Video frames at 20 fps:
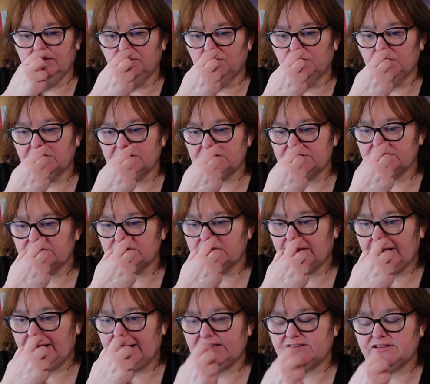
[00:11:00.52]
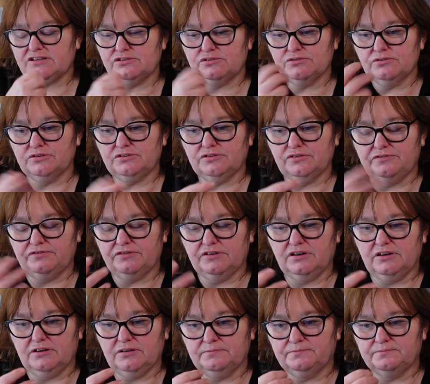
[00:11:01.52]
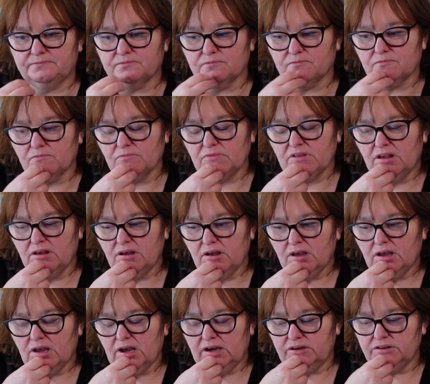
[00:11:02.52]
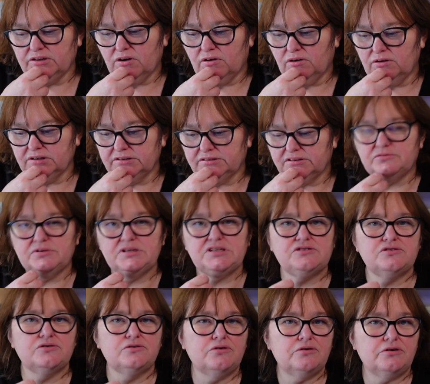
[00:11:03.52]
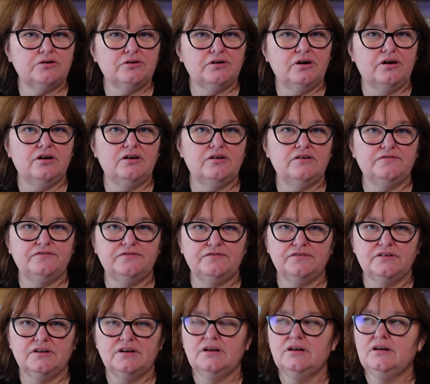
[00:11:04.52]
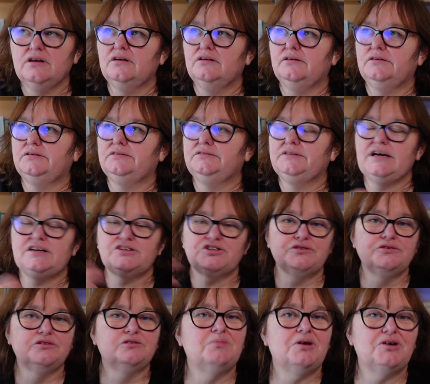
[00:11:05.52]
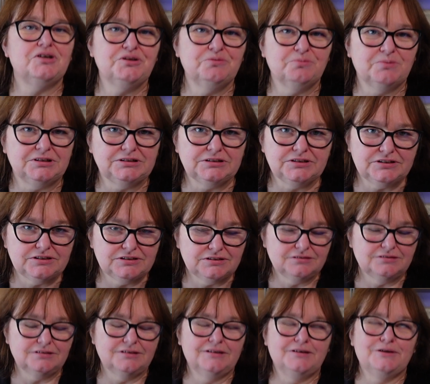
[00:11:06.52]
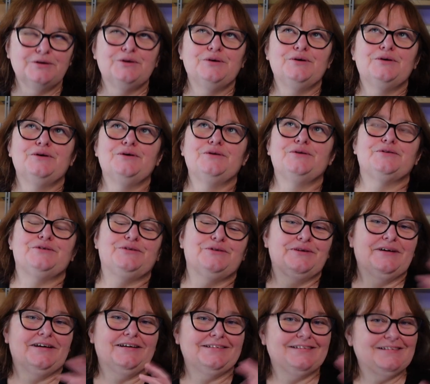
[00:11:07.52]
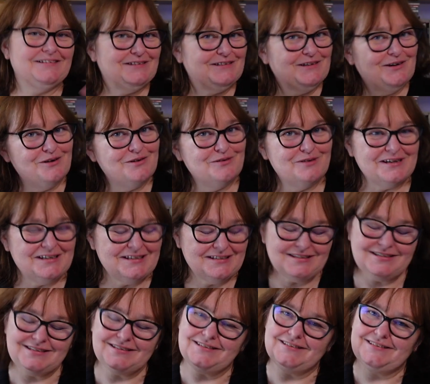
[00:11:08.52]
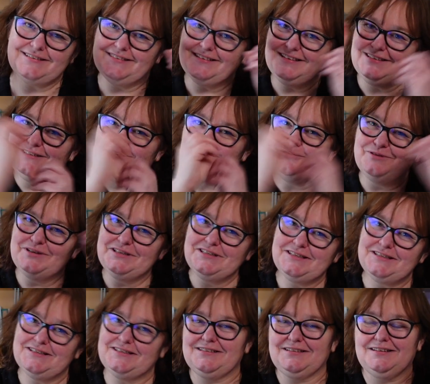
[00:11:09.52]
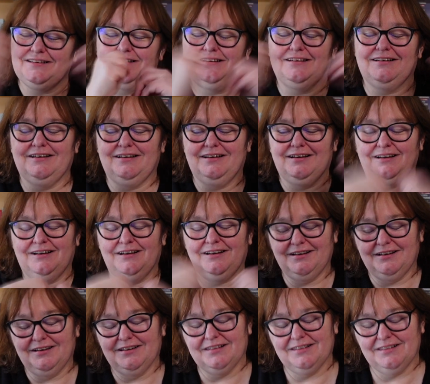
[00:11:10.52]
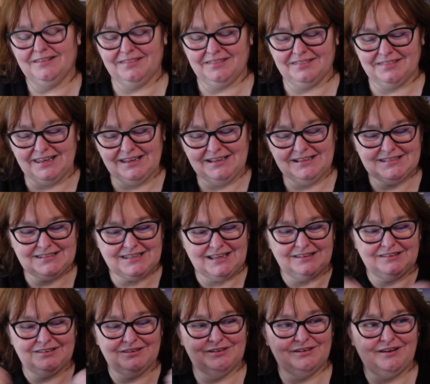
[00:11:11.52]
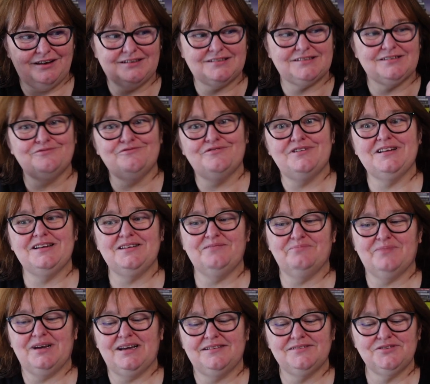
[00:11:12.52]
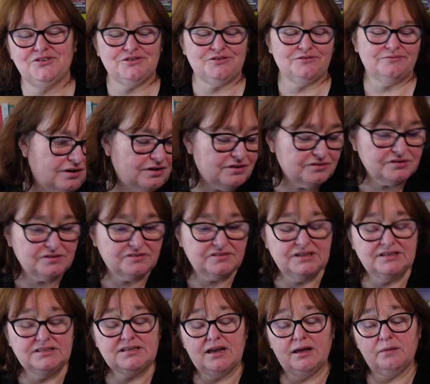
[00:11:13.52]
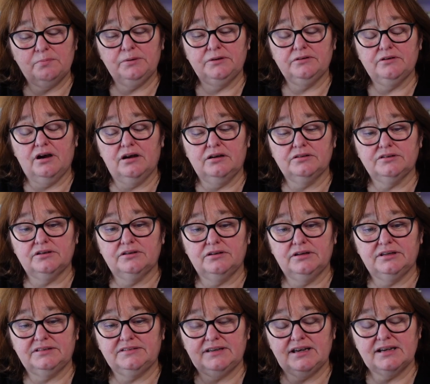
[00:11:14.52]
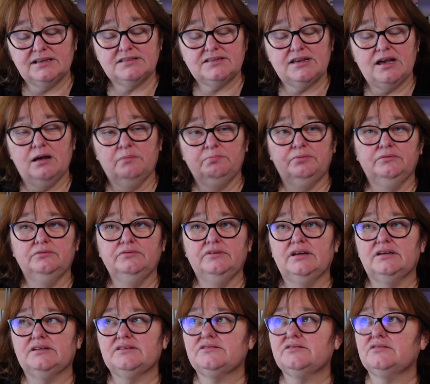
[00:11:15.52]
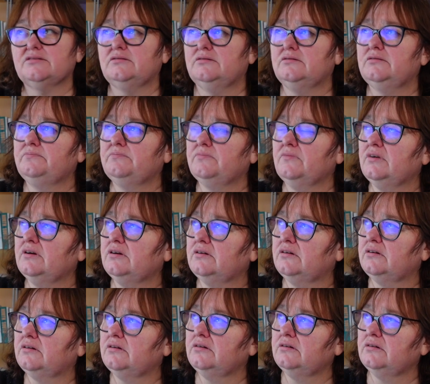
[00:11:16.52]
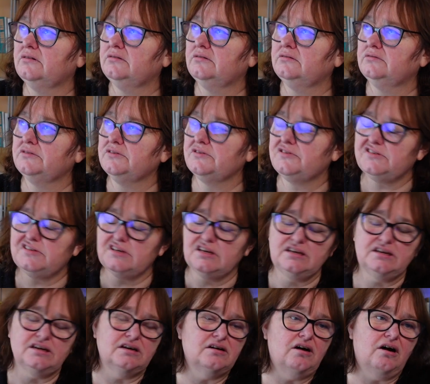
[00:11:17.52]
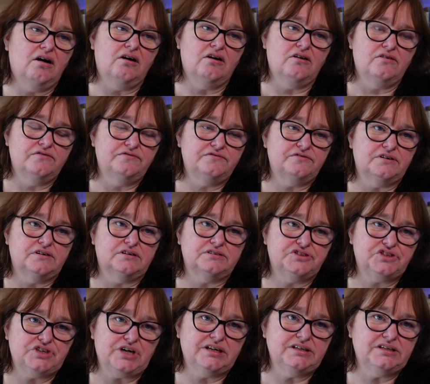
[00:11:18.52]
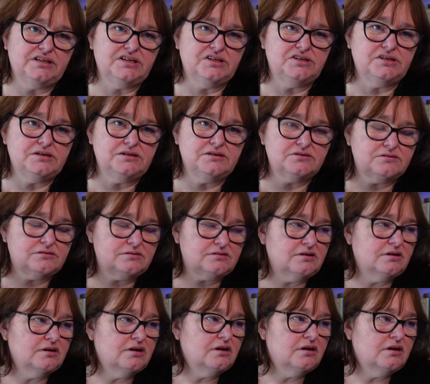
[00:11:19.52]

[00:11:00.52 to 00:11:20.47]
works as a sort of, a restorer of national monuments. So yeah, there's always things that doesn't really match. Other things happen, other attacks happen. There's sinking of a Chinese